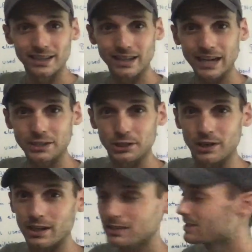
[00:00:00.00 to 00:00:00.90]

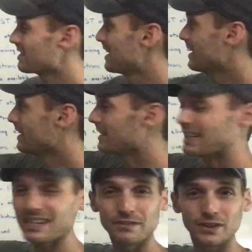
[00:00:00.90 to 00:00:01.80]
electrons
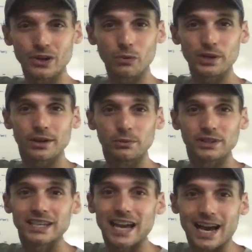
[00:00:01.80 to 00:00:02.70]
even though we
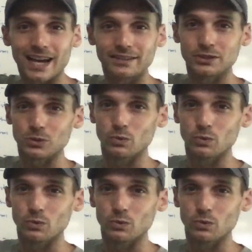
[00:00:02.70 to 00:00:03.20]
only had